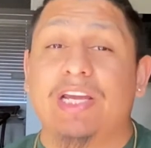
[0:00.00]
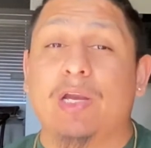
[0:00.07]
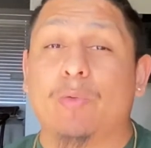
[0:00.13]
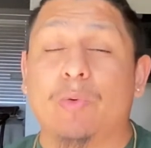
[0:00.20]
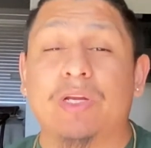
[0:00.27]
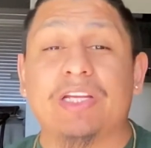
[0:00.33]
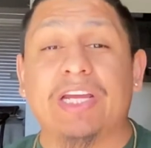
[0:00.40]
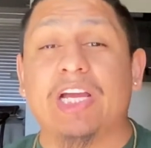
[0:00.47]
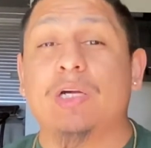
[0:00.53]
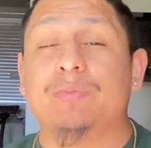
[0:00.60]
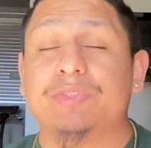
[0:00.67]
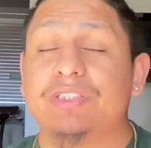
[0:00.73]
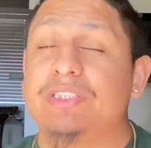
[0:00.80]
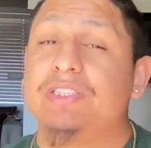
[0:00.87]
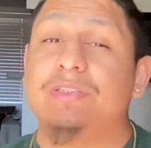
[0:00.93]
It really
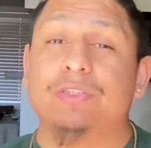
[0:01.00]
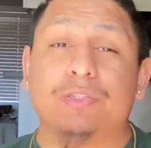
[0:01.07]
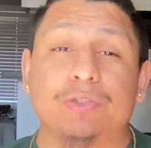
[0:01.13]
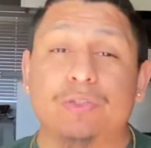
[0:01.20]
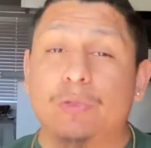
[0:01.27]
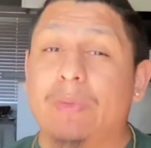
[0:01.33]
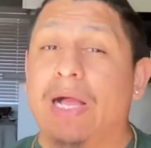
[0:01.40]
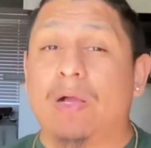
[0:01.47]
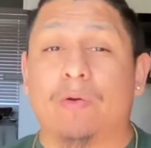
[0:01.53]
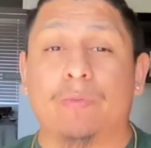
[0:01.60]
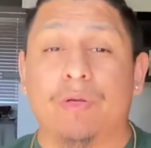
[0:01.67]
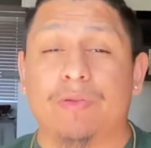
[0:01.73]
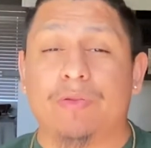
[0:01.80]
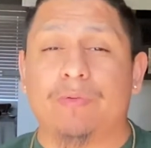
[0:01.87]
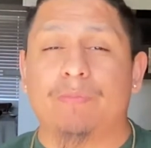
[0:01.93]
helps the YouTube
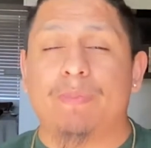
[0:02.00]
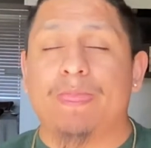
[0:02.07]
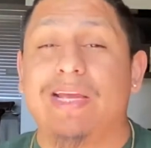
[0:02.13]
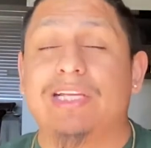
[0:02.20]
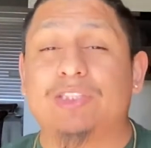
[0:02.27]
algorithm